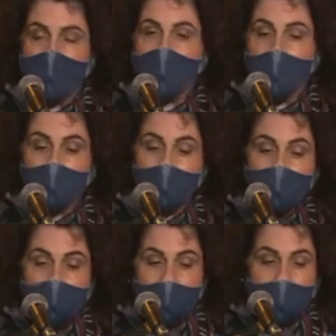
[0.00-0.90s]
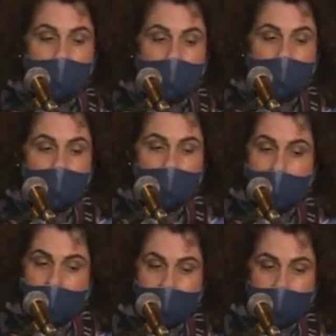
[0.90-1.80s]
However, I got
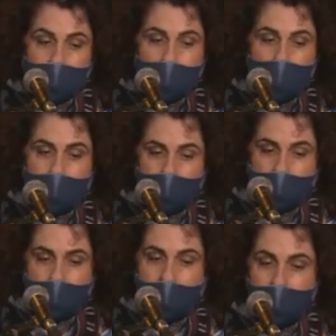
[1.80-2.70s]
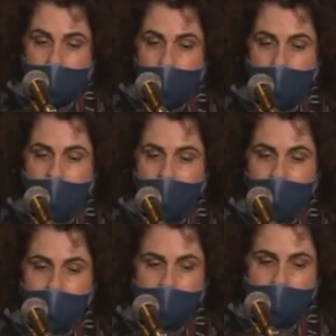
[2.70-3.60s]
to know Daphne well through her
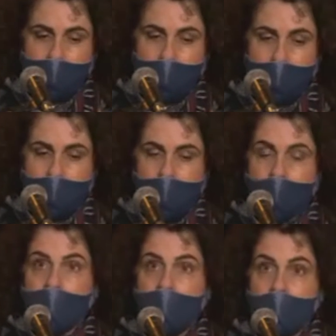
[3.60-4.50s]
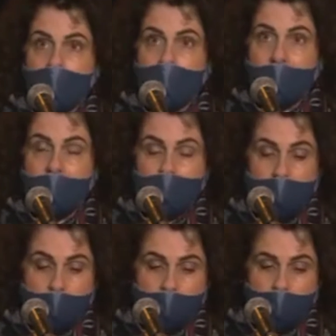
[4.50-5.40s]
writings, and my
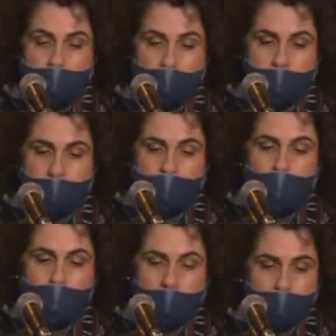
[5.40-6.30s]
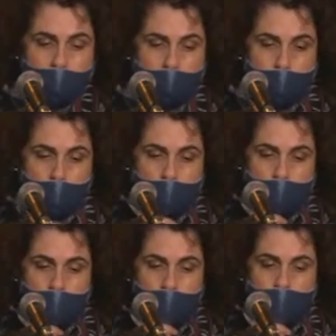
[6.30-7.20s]
admiration for her grew and grew.
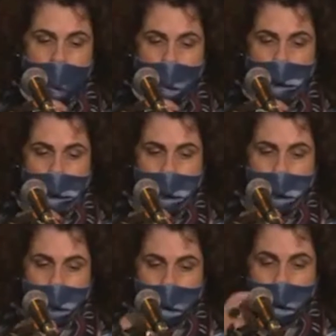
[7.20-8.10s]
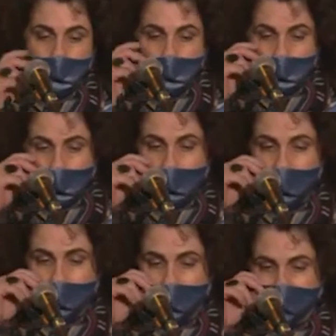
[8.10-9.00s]
The news of her
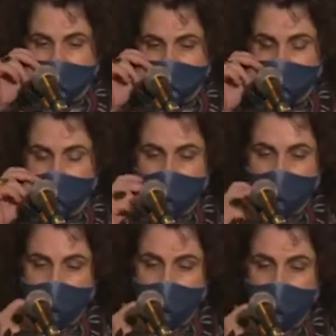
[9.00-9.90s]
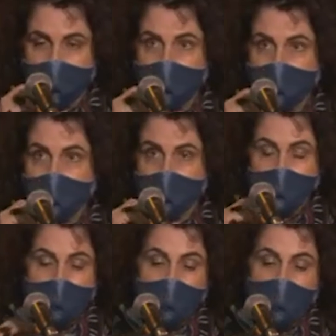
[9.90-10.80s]
assassination
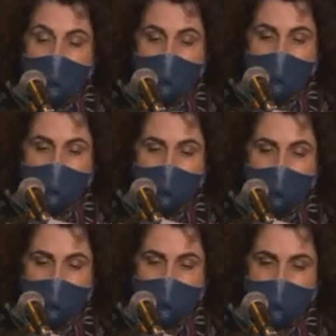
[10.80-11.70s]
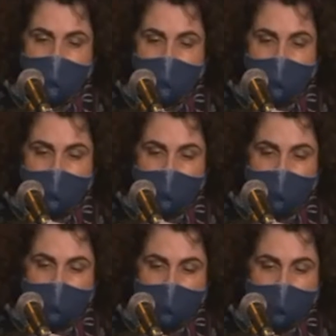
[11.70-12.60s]
in October 17
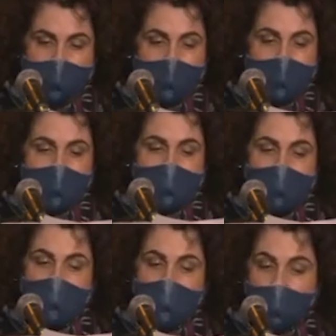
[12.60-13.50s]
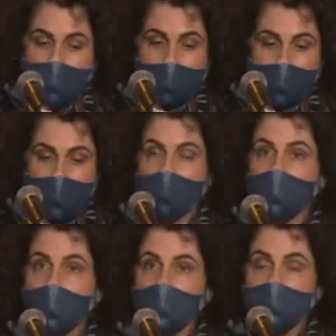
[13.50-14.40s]
sent shockwaves
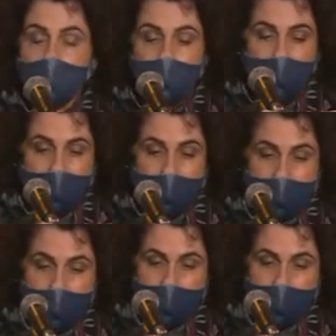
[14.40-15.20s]
throughout my body,